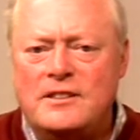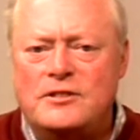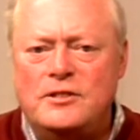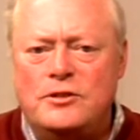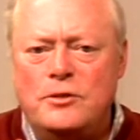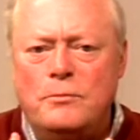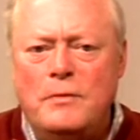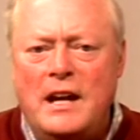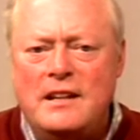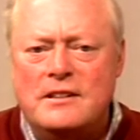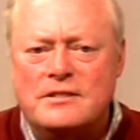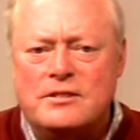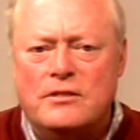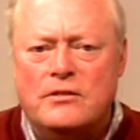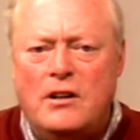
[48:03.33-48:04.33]
Yeah. You do
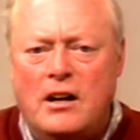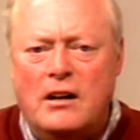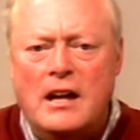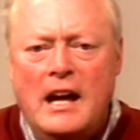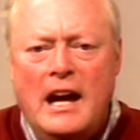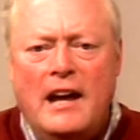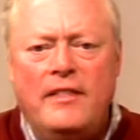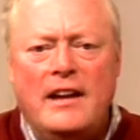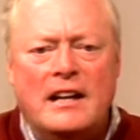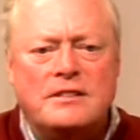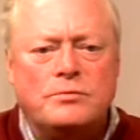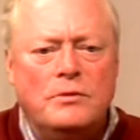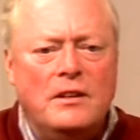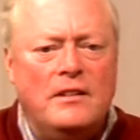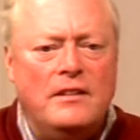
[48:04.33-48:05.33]
maintenance along, and that's
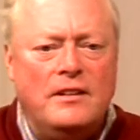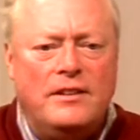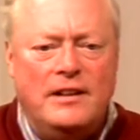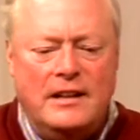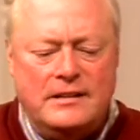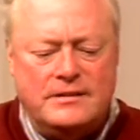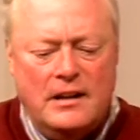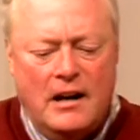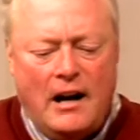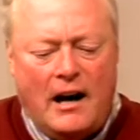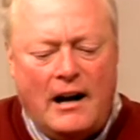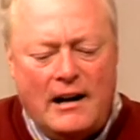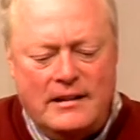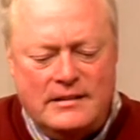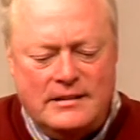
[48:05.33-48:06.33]
one of the things:
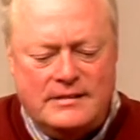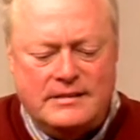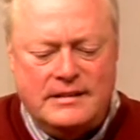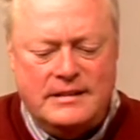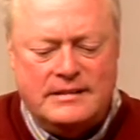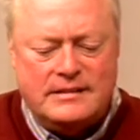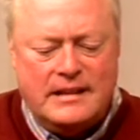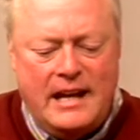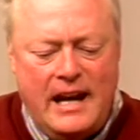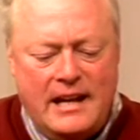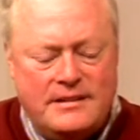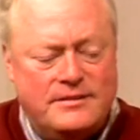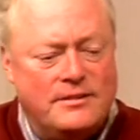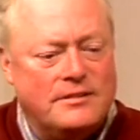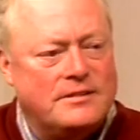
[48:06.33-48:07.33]
heart disease,
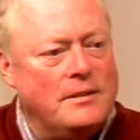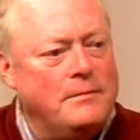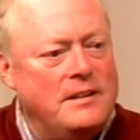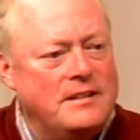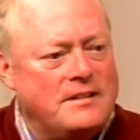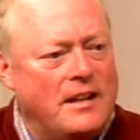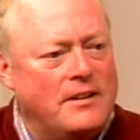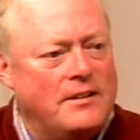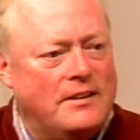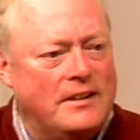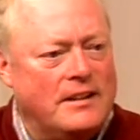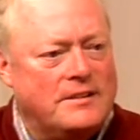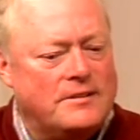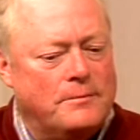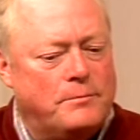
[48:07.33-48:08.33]
cancer, some of these other
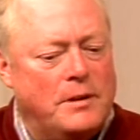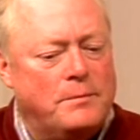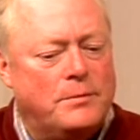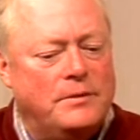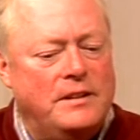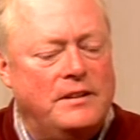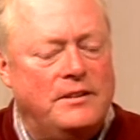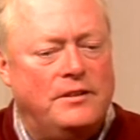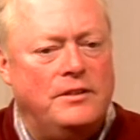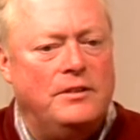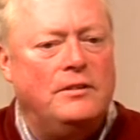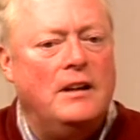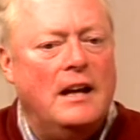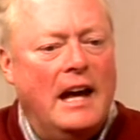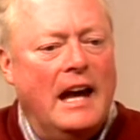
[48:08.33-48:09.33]
things that people need to do
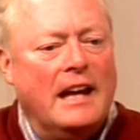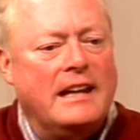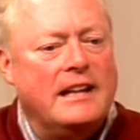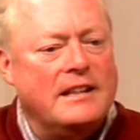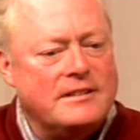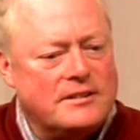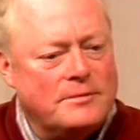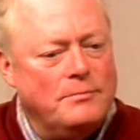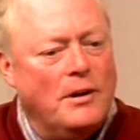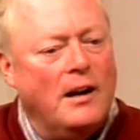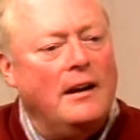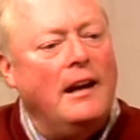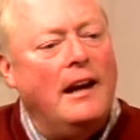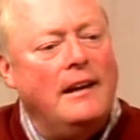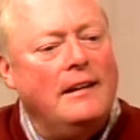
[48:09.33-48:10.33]
and get
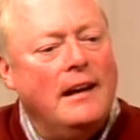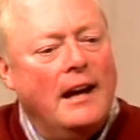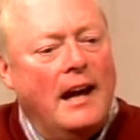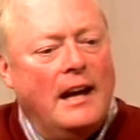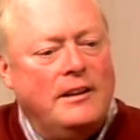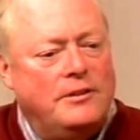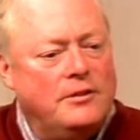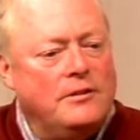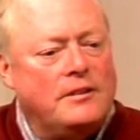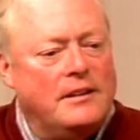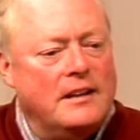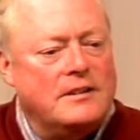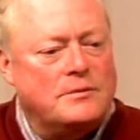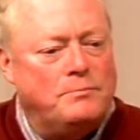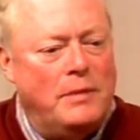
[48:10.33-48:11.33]
smart and and do
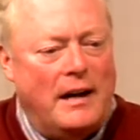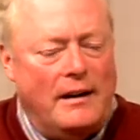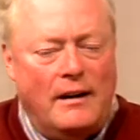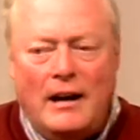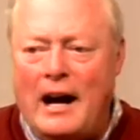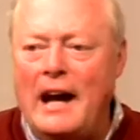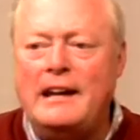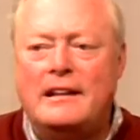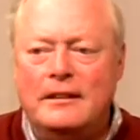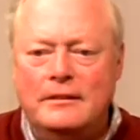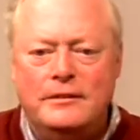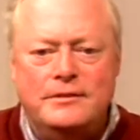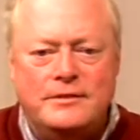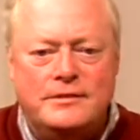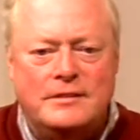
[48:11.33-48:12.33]
things better. I can
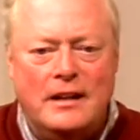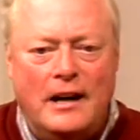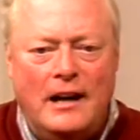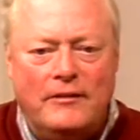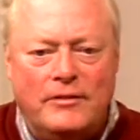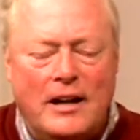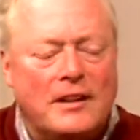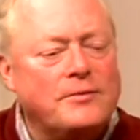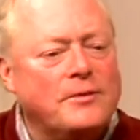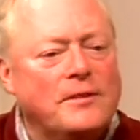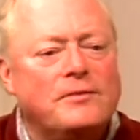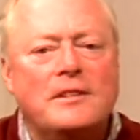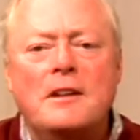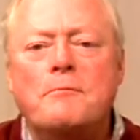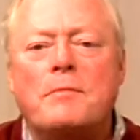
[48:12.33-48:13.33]
lose. Uh, I've lost
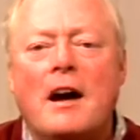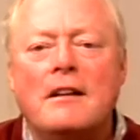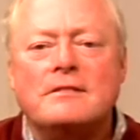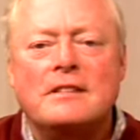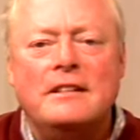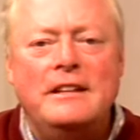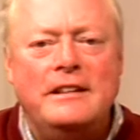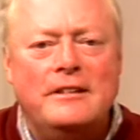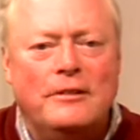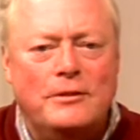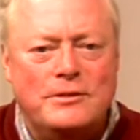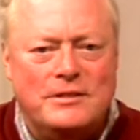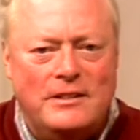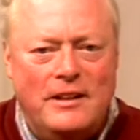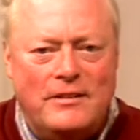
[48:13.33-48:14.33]
15 pounds. I need to
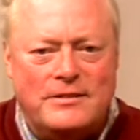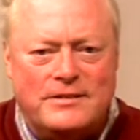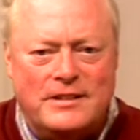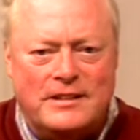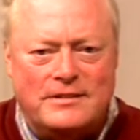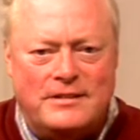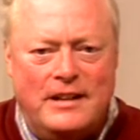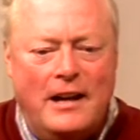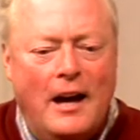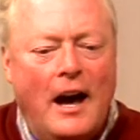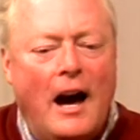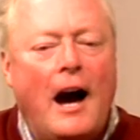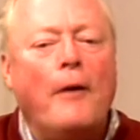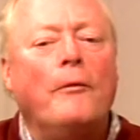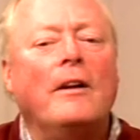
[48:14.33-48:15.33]
lose another 60.
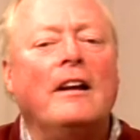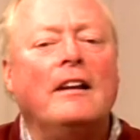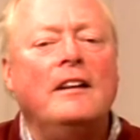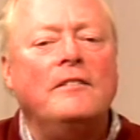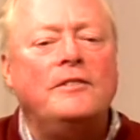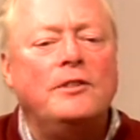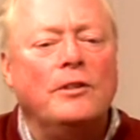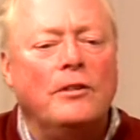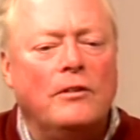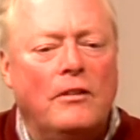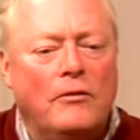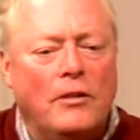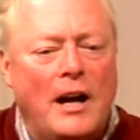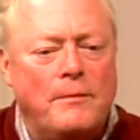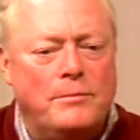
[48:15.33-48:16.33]
I want to live to a
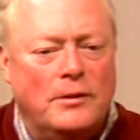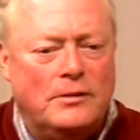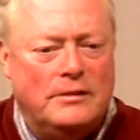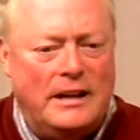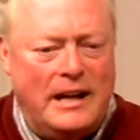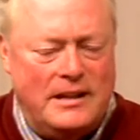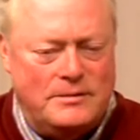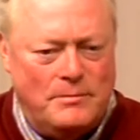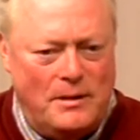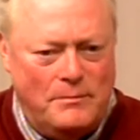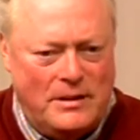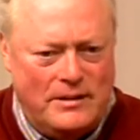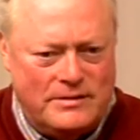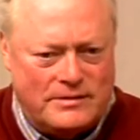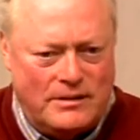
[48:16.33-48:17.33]
ripe old age. My
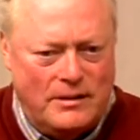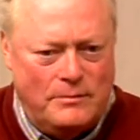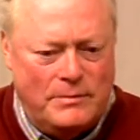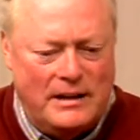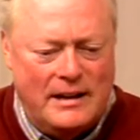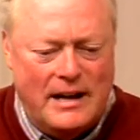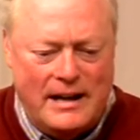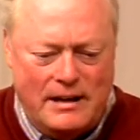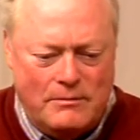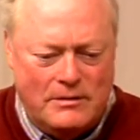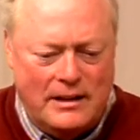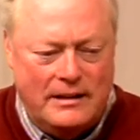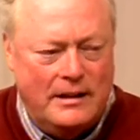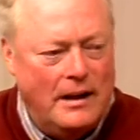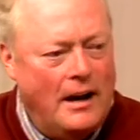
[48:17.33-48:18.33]
mother's mm-hmm. going to be
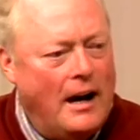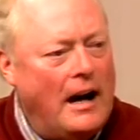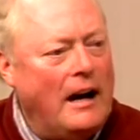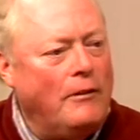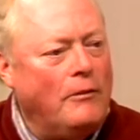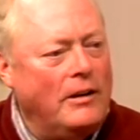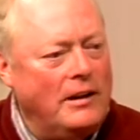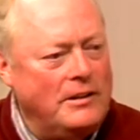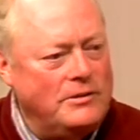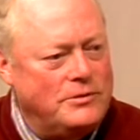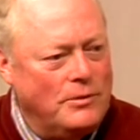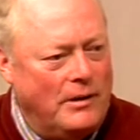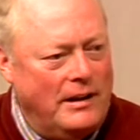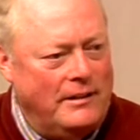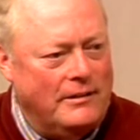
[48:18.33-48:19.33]
91. I want to
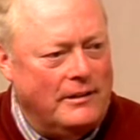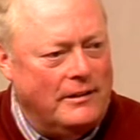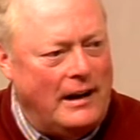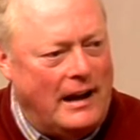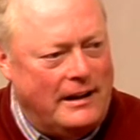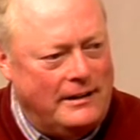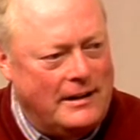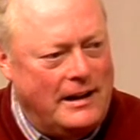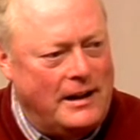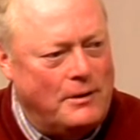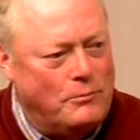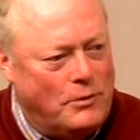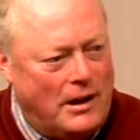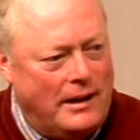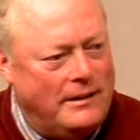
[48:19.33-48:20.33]
join her at
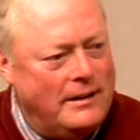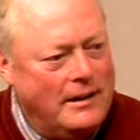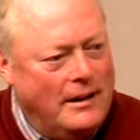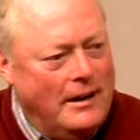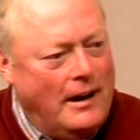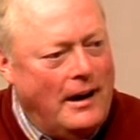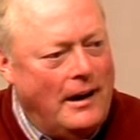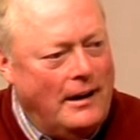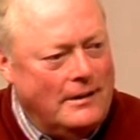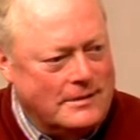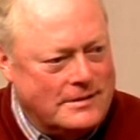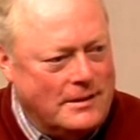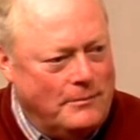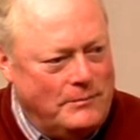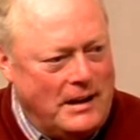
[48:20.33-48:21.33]
91 uh,
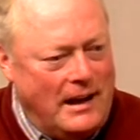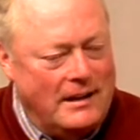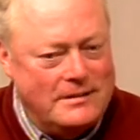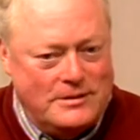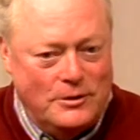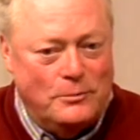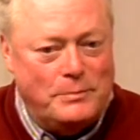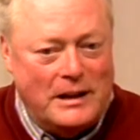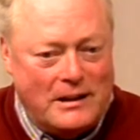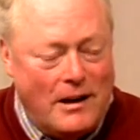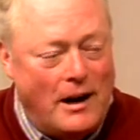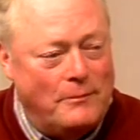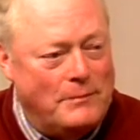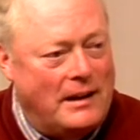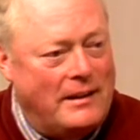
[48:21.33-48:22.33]
someday. She'll be
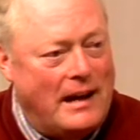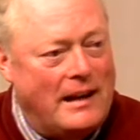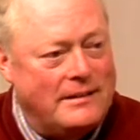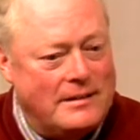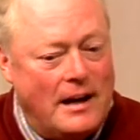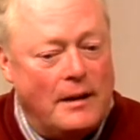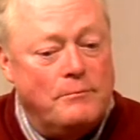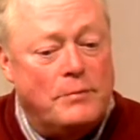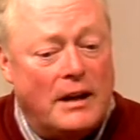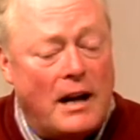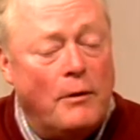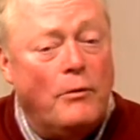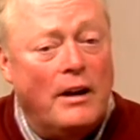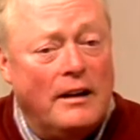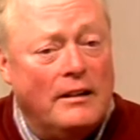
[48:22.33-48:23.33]
gone by that time, but I
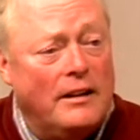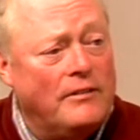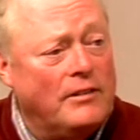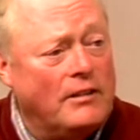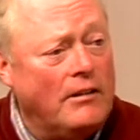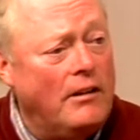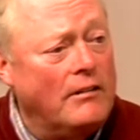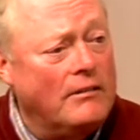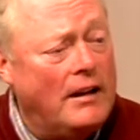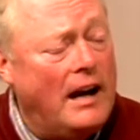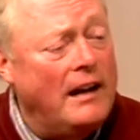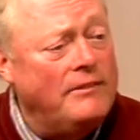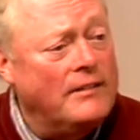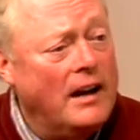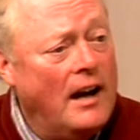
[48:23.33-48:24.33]
want to live a long
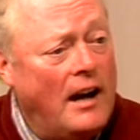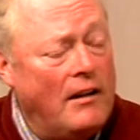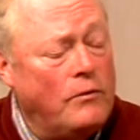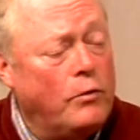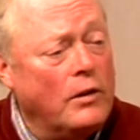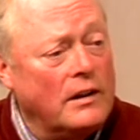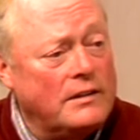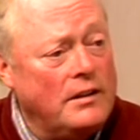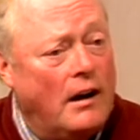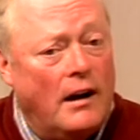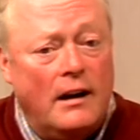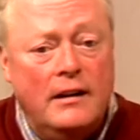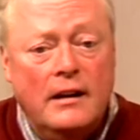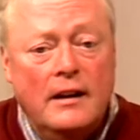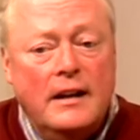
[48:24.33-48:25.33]
life. I've worked
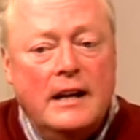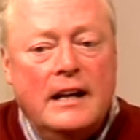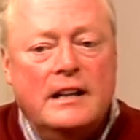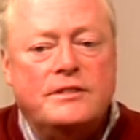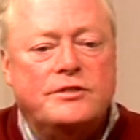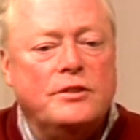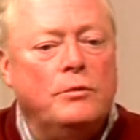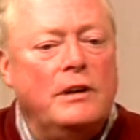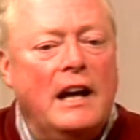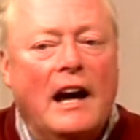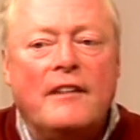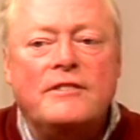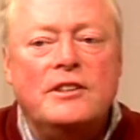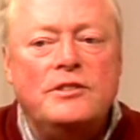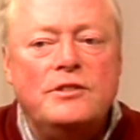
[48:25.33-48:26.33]
hard. And so we
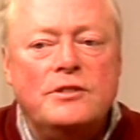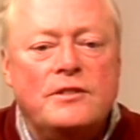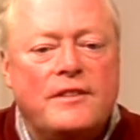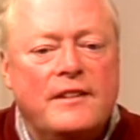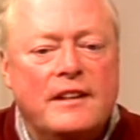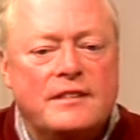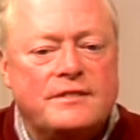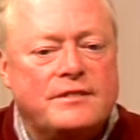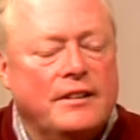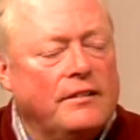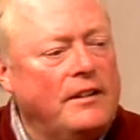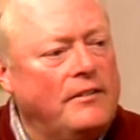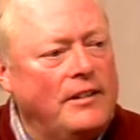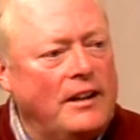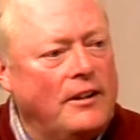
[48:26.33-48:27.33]
have to do things to
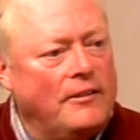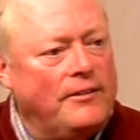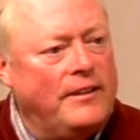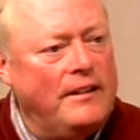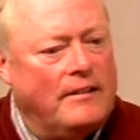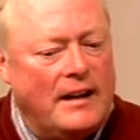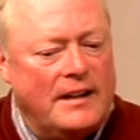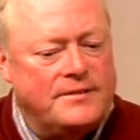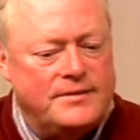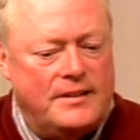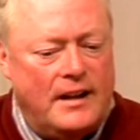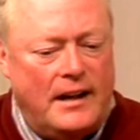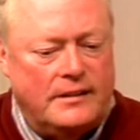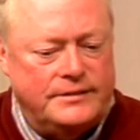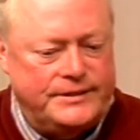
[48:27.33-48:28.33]
live a healthy
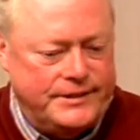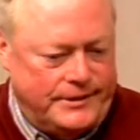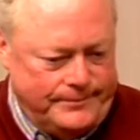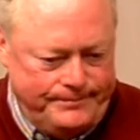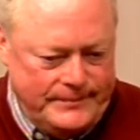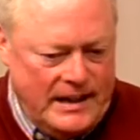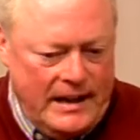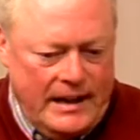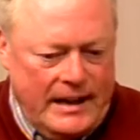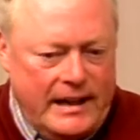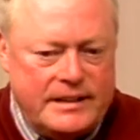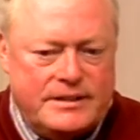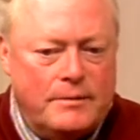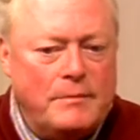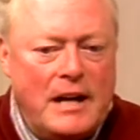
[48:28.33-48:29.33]
lifestyle. So
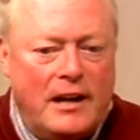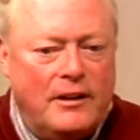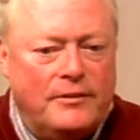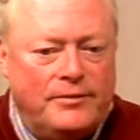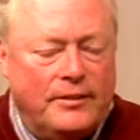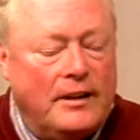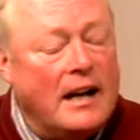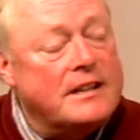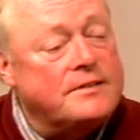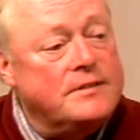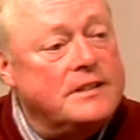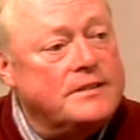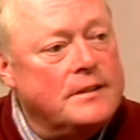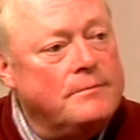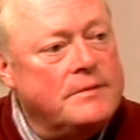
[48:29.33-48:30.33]
it's a matter of philosophy
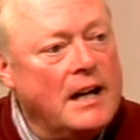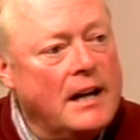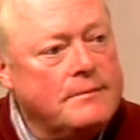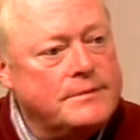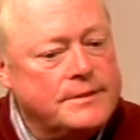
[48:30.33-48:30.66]
sometimes.